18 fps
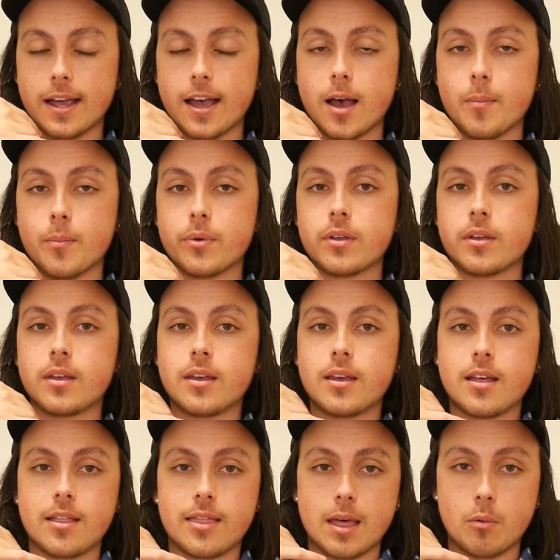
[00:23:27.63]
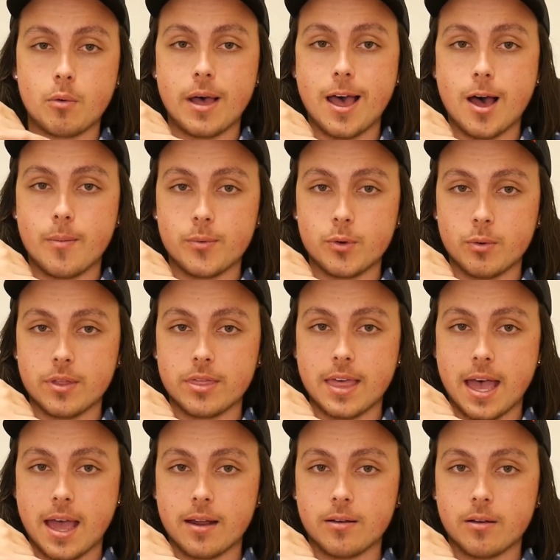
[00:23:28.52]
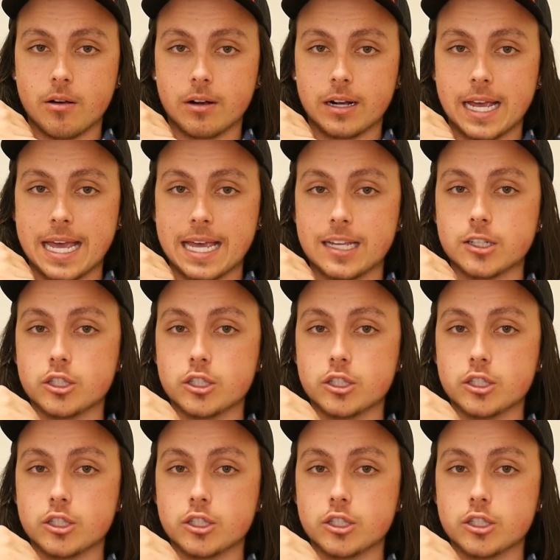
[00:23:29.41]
up that will help you with that, okay?